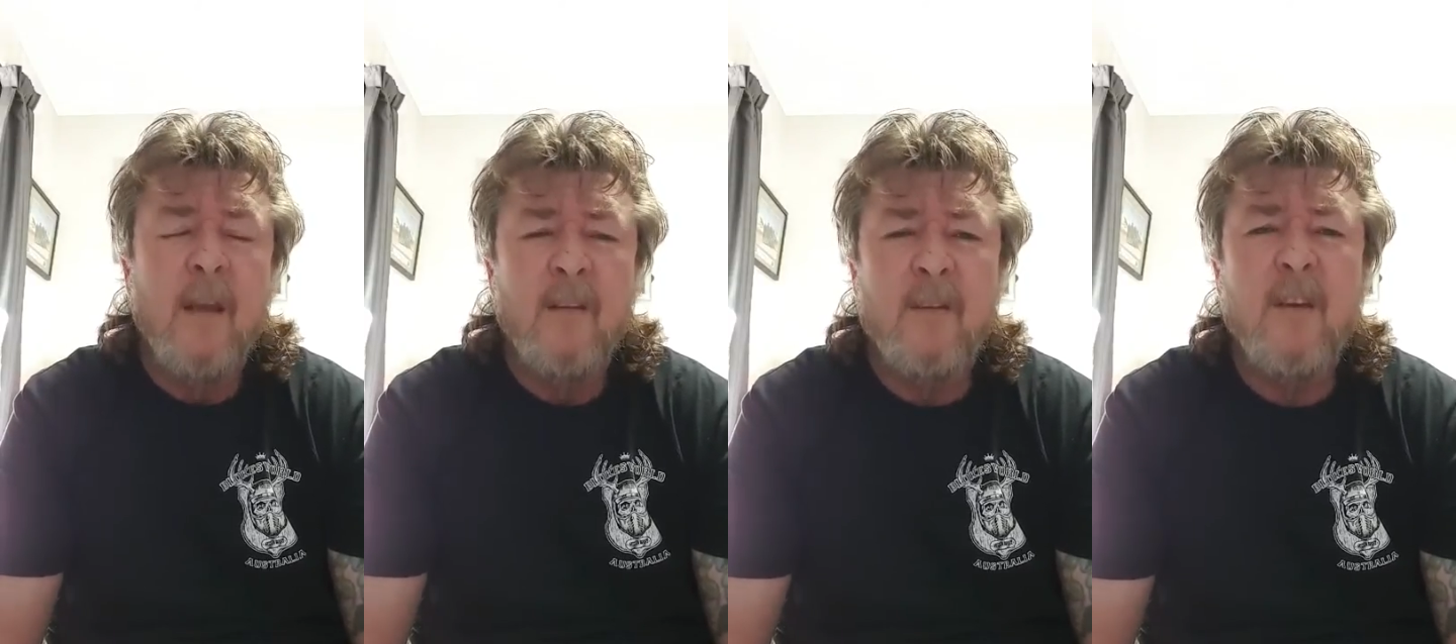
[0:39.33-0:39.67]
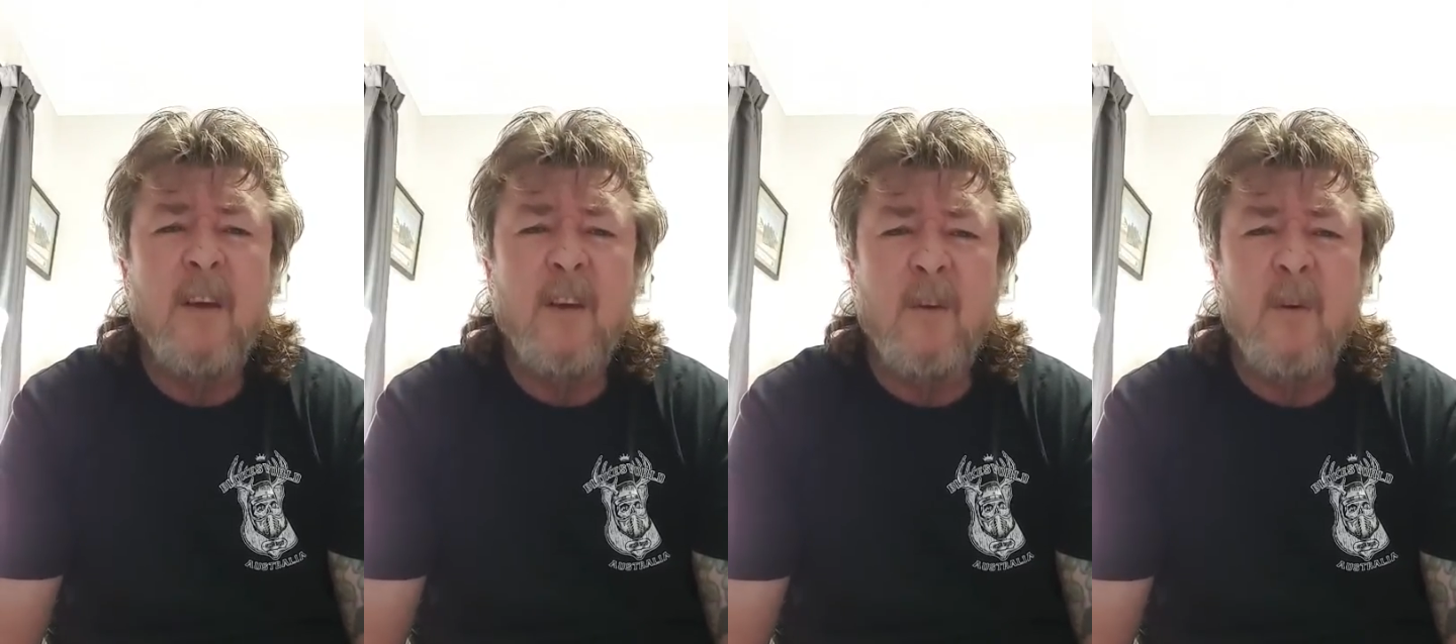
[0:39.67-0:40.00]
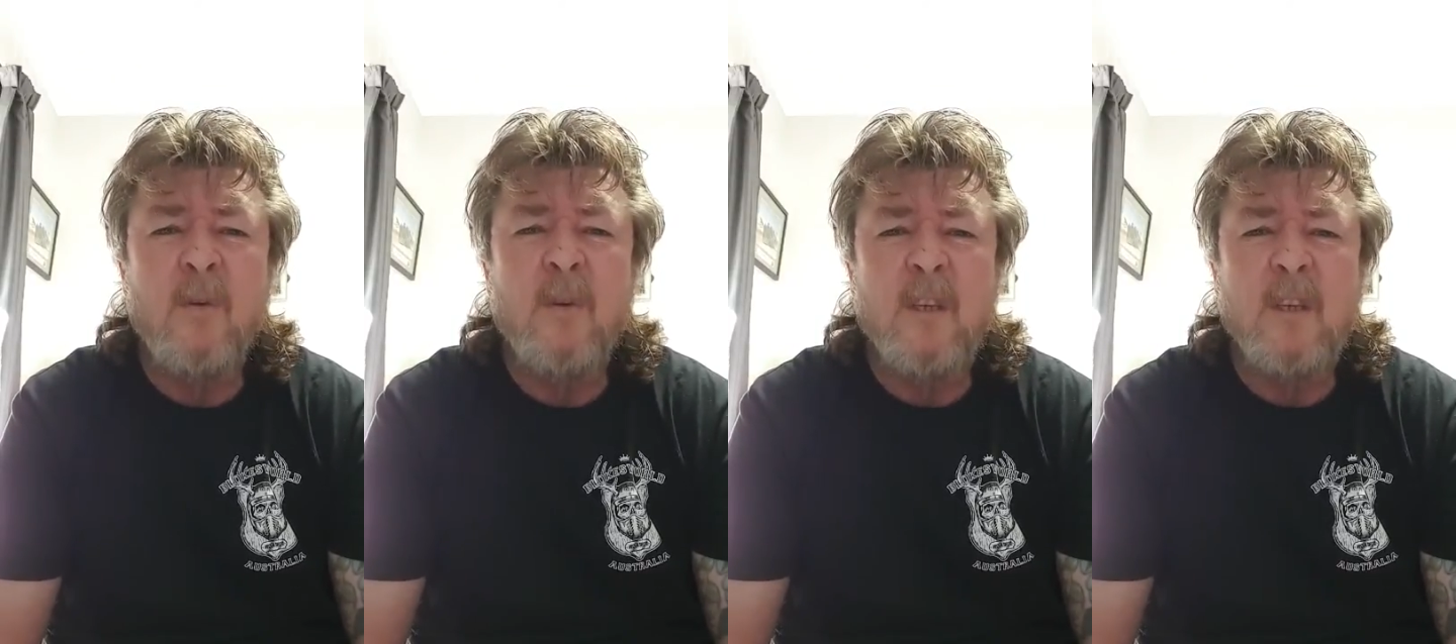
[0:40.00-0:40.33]
How thick are
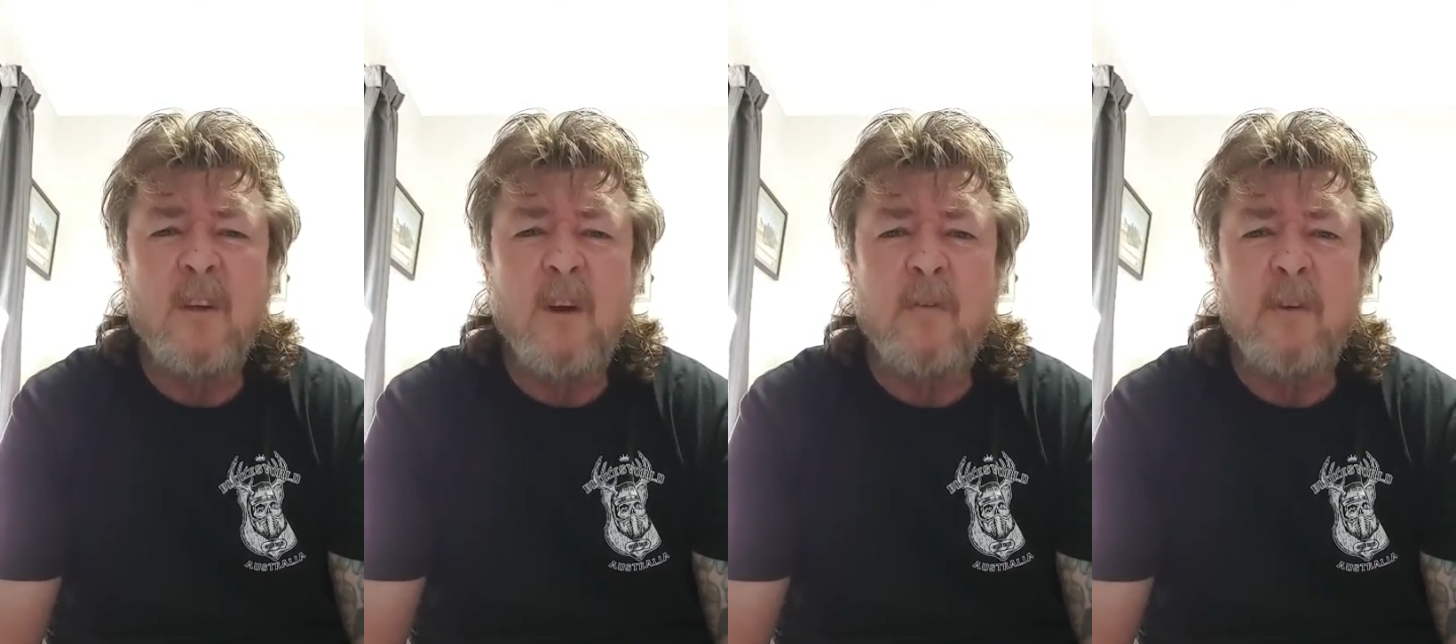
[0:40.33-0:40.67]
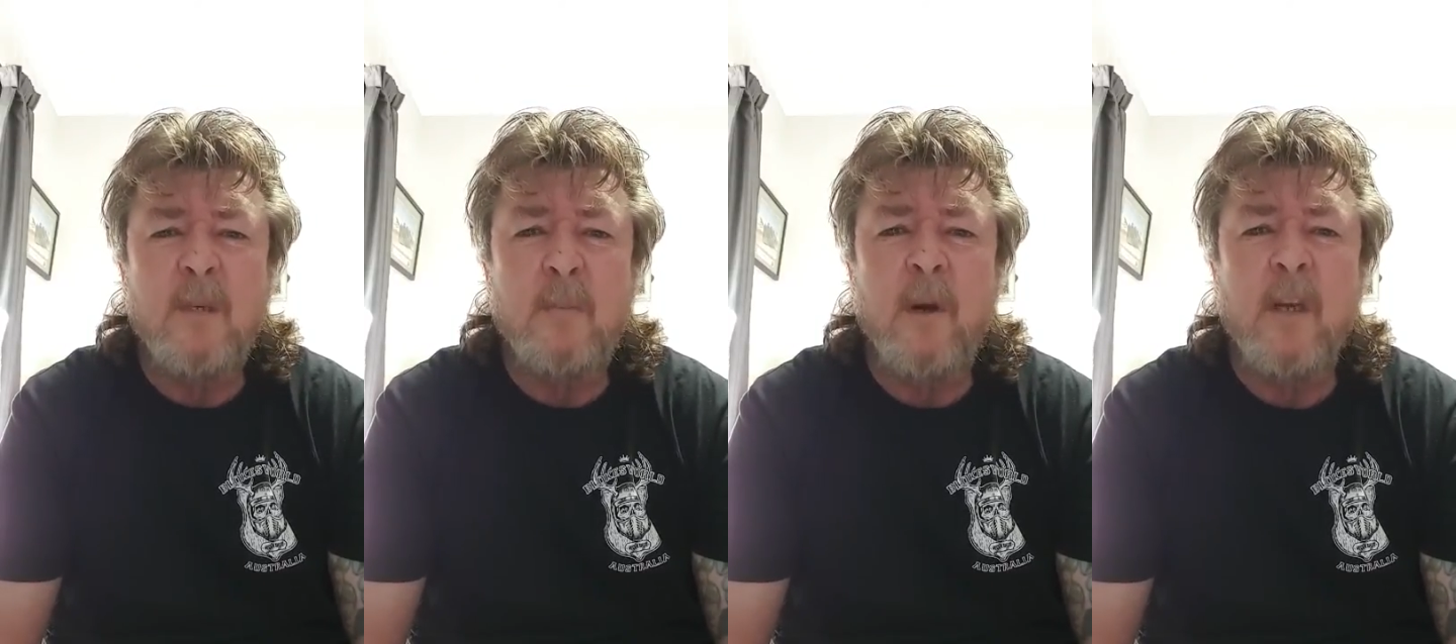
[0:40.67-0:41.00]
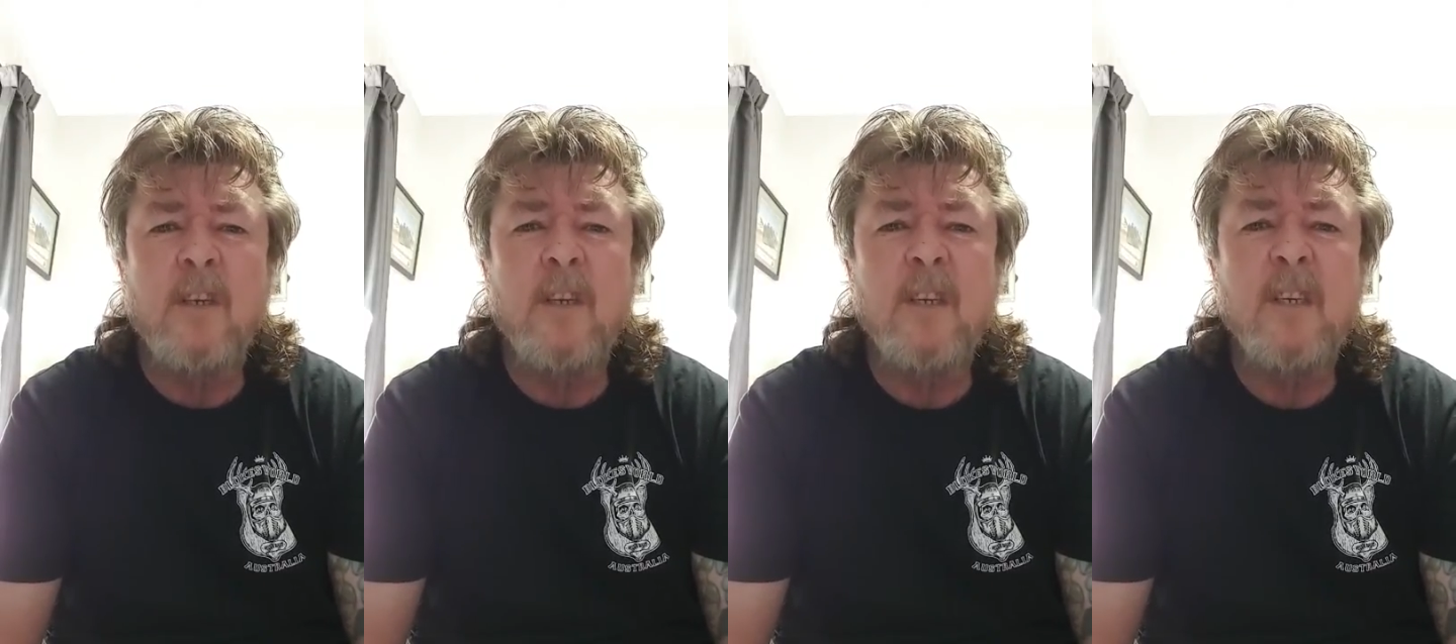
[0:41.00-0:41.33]
you, you selfish
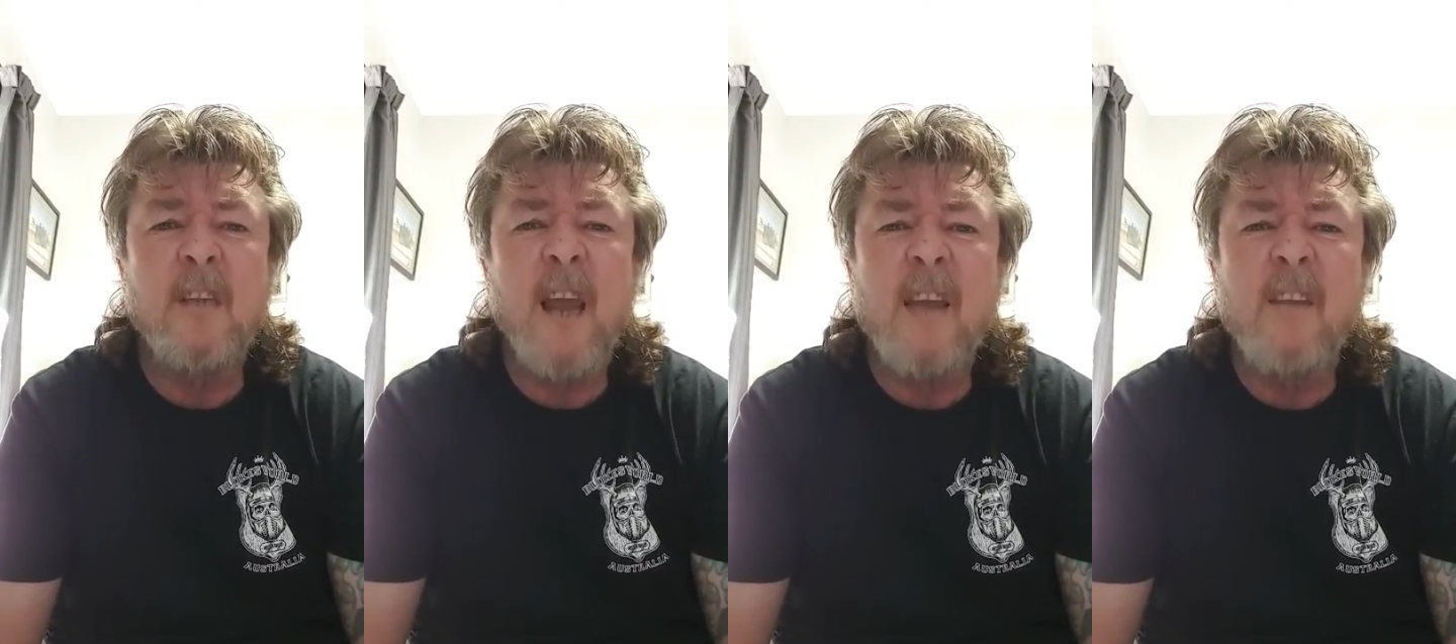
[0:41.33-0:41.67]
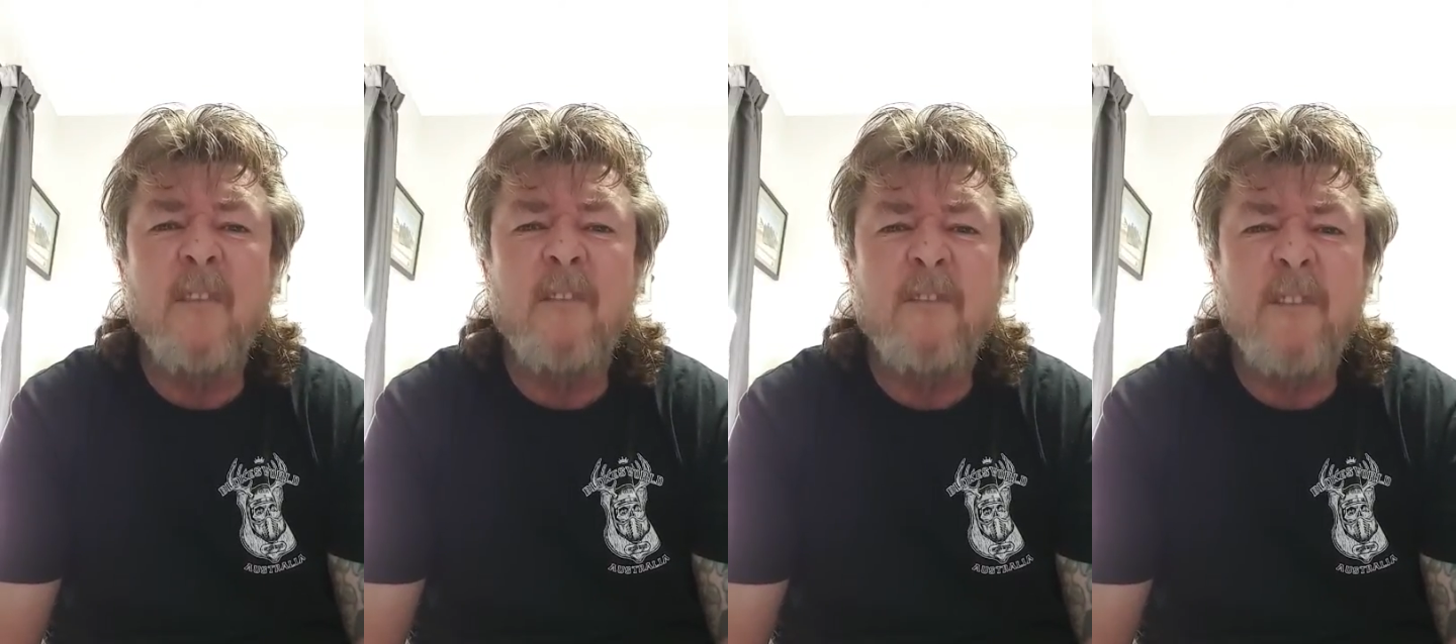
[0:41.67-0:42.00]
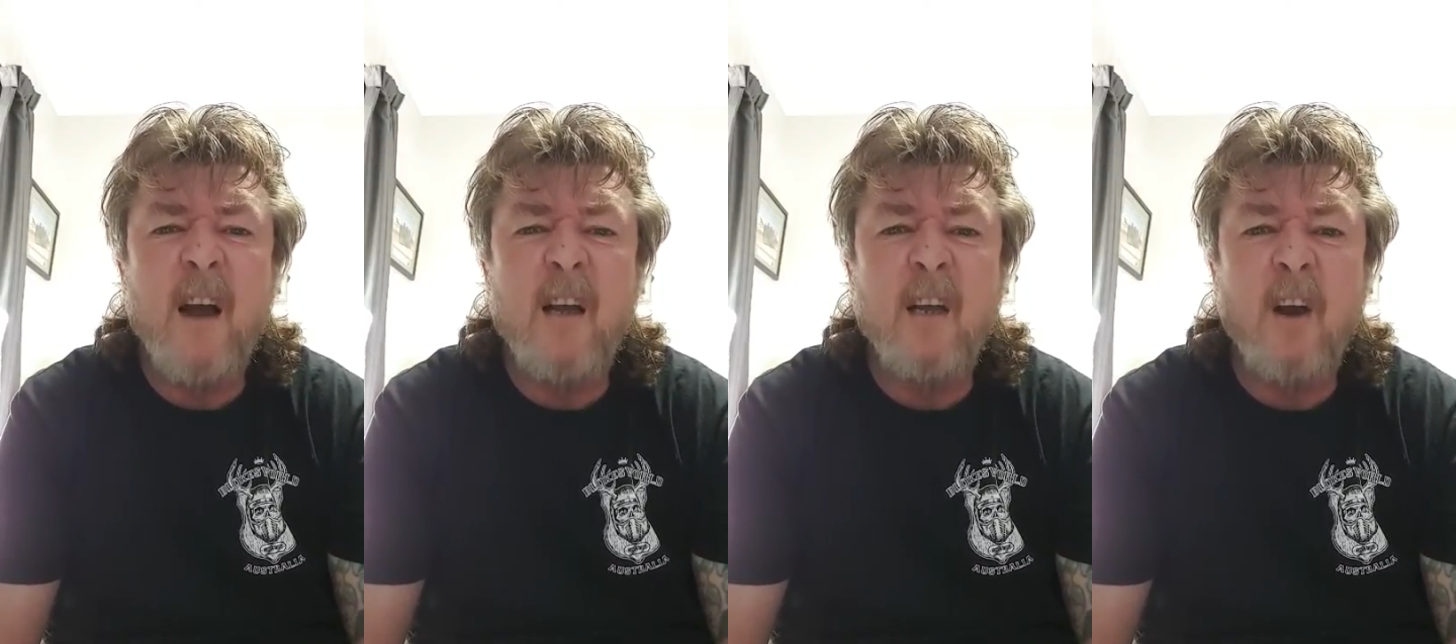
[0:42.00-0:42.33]
prick, just stay the
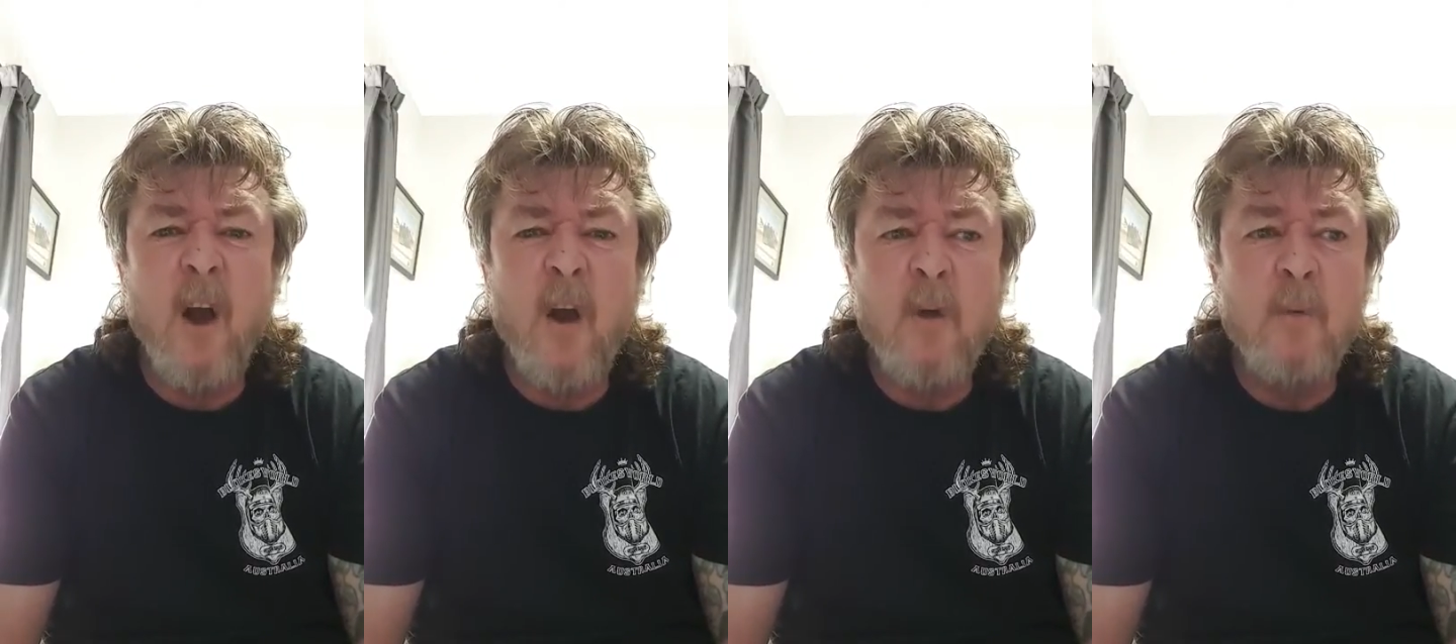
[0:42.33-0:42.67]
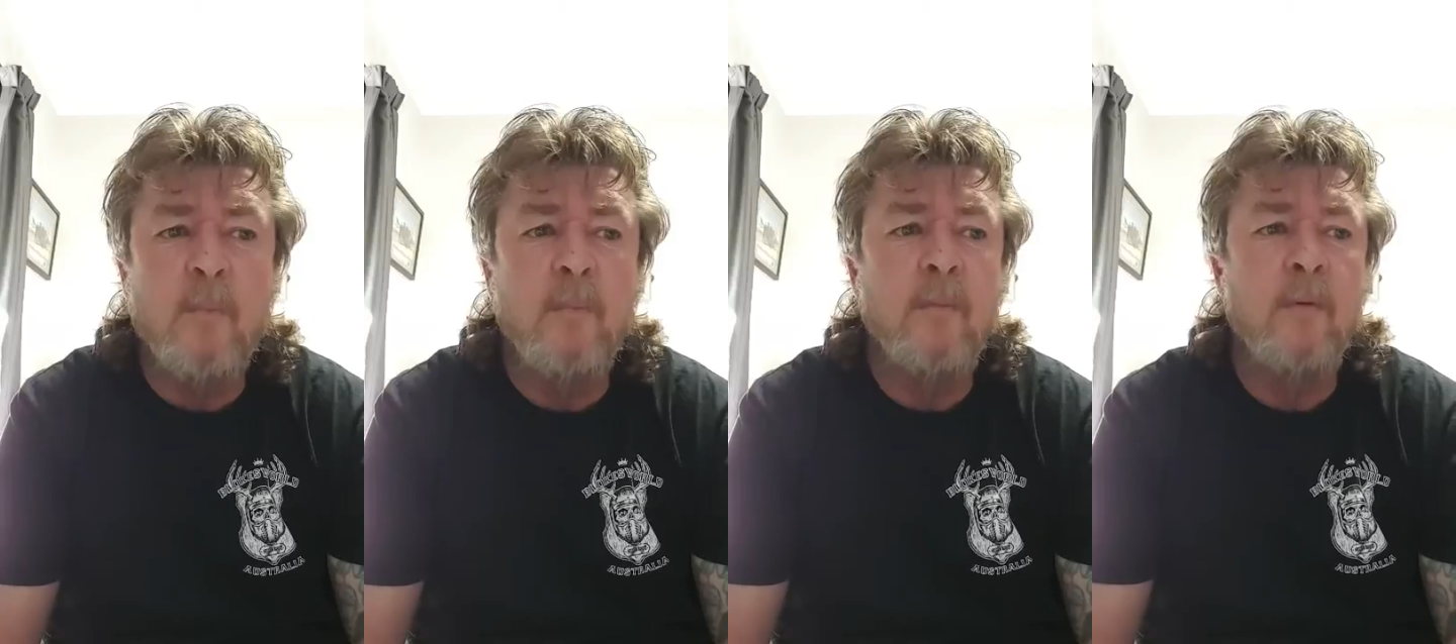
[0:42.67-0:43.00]
fuck at home.